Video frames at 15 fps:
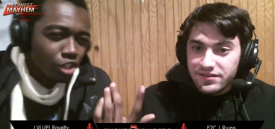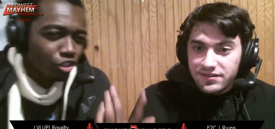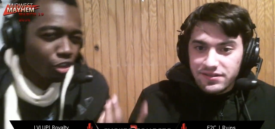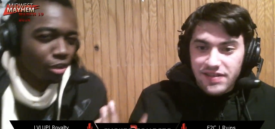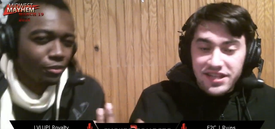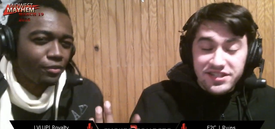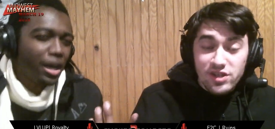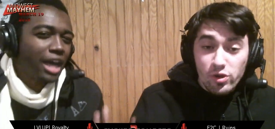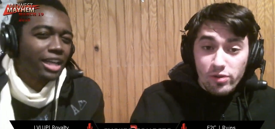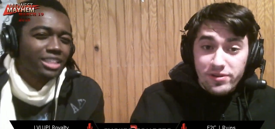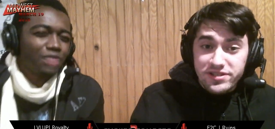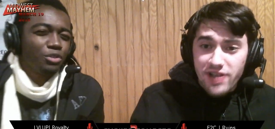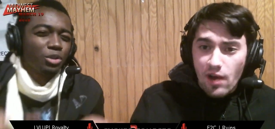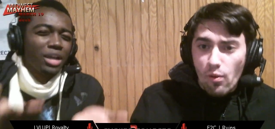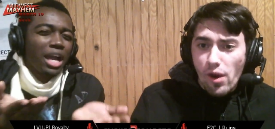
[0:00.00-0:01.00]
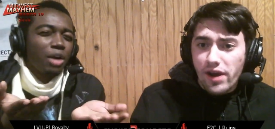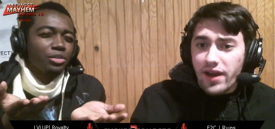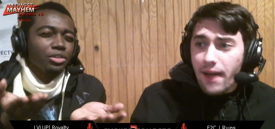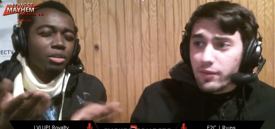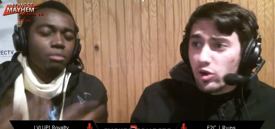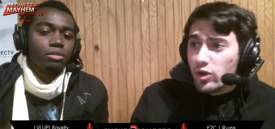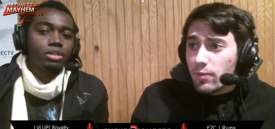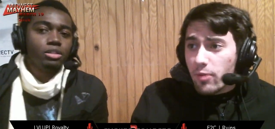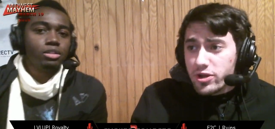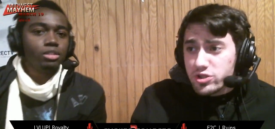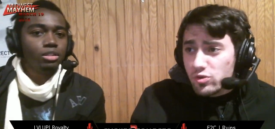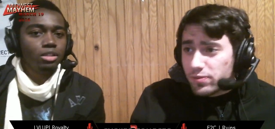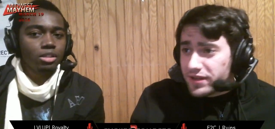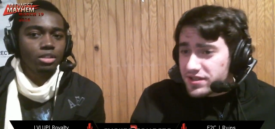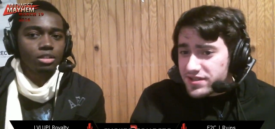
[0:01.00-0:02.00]
Speaker 1: that's the only reason I won. I'm the only person who plays
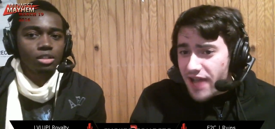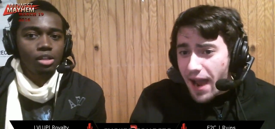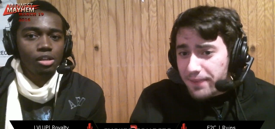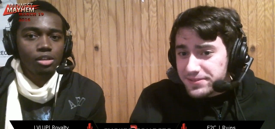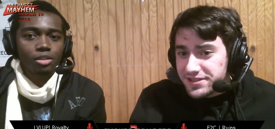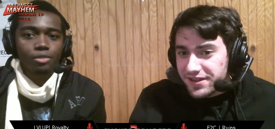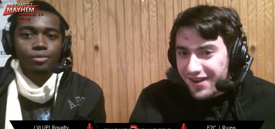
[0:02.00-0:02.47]
a top tier.